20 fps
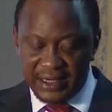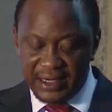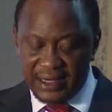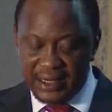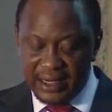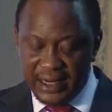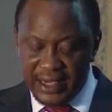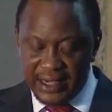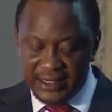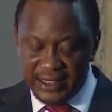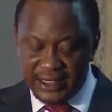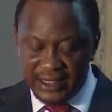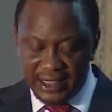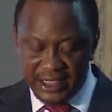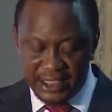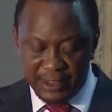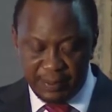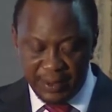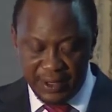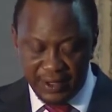an enlightening
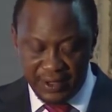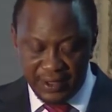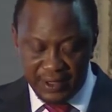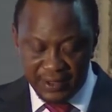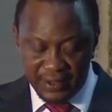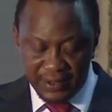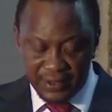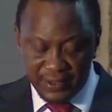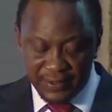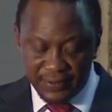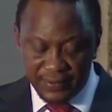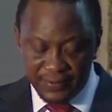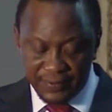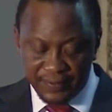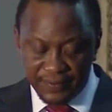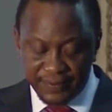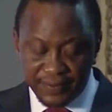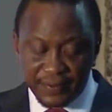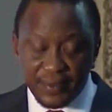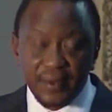experience.
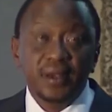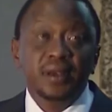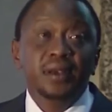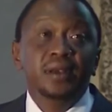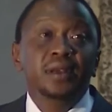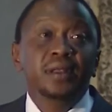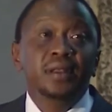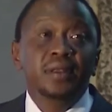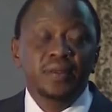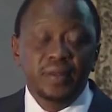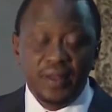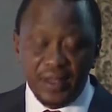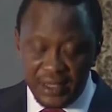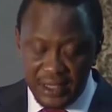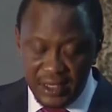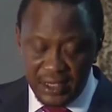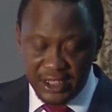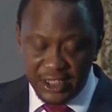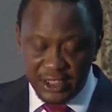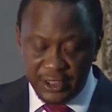The
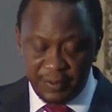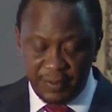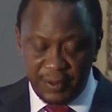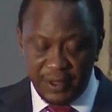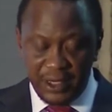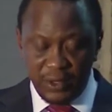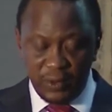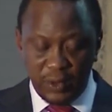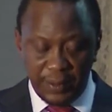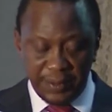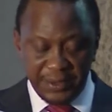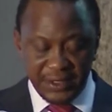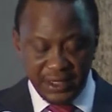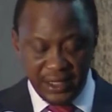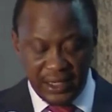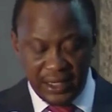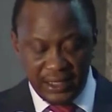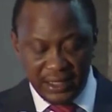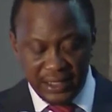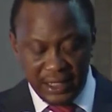ESP
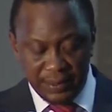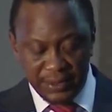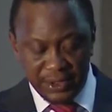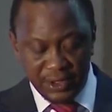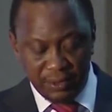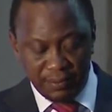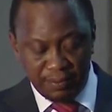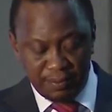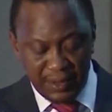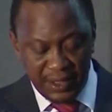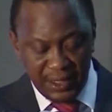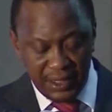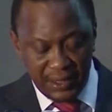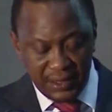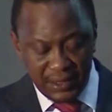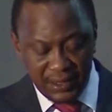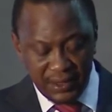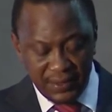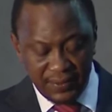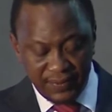website comes
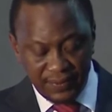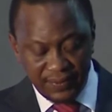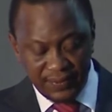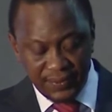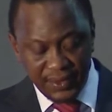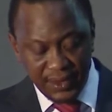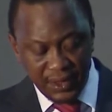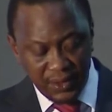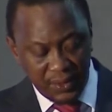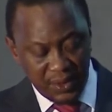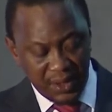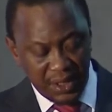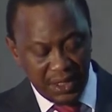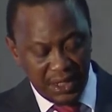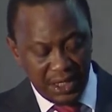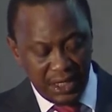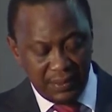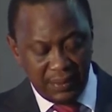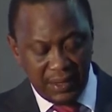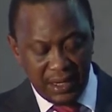complete with an
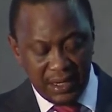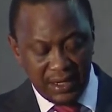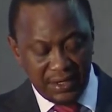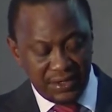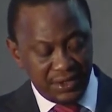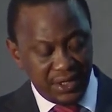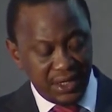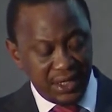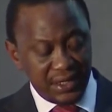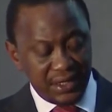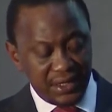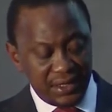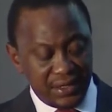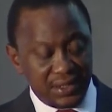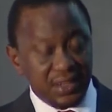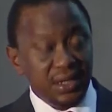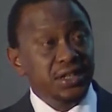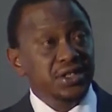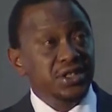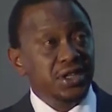email address,
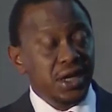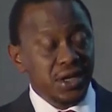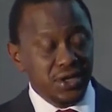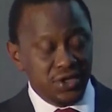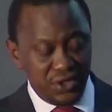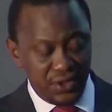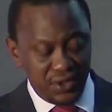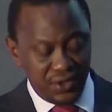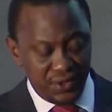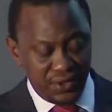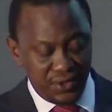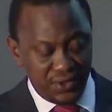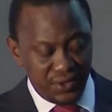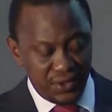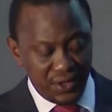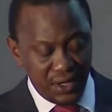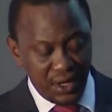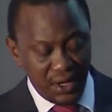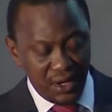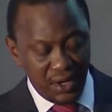search engines,
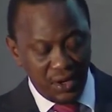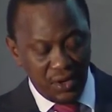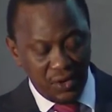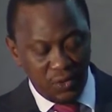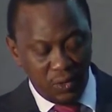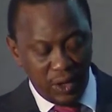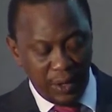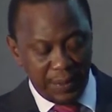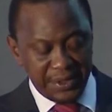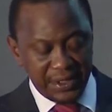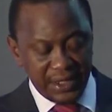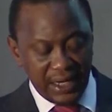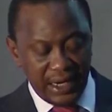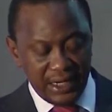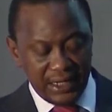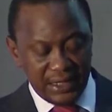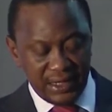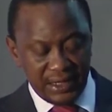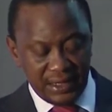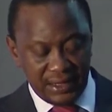
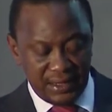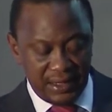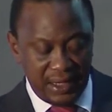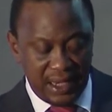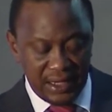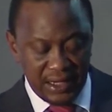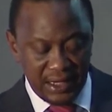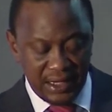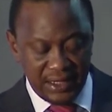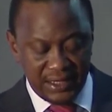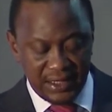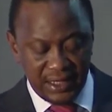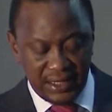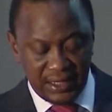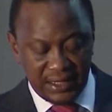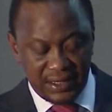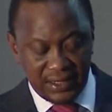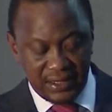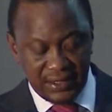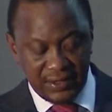website
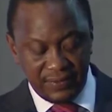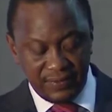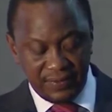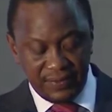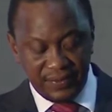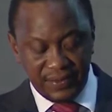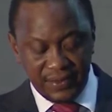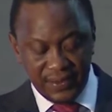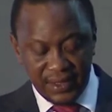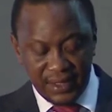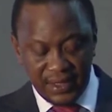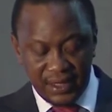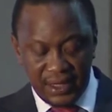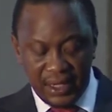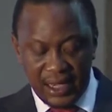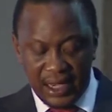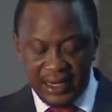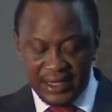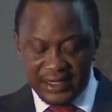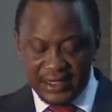analytics,
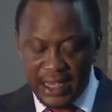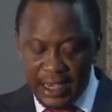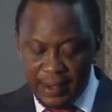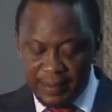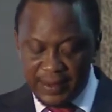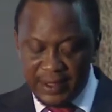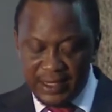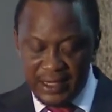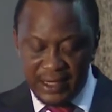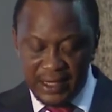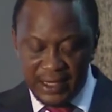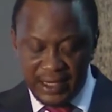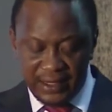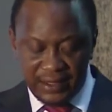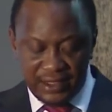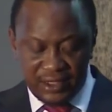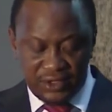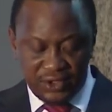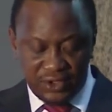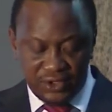and is aptly
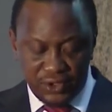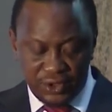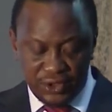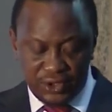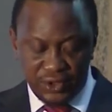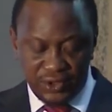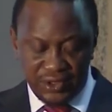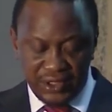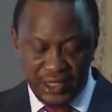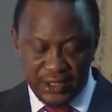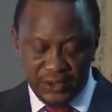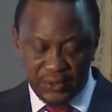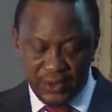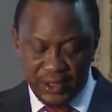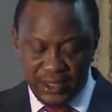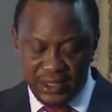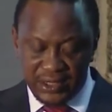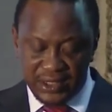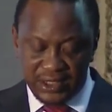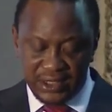linked to social
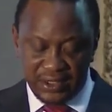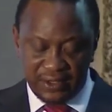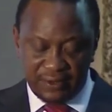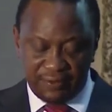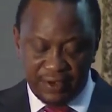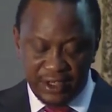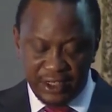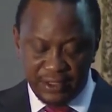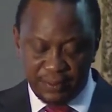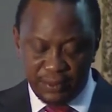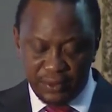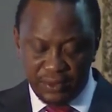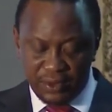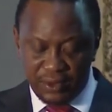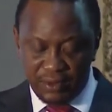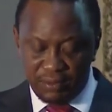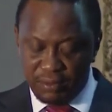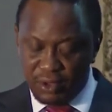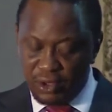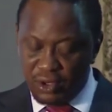networks such as Facebook,
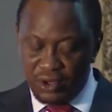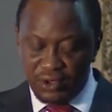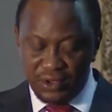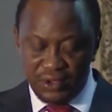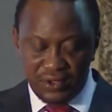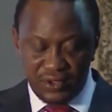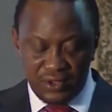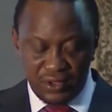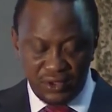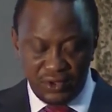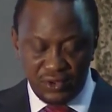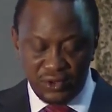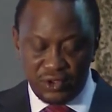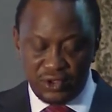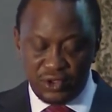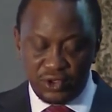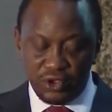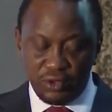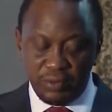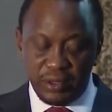blogs,
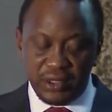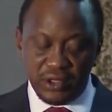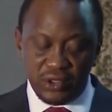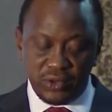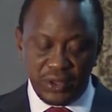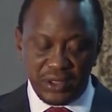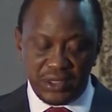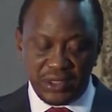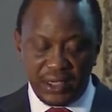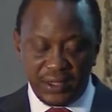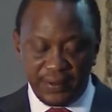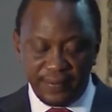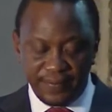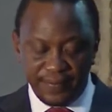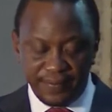YouTube, and Twitter.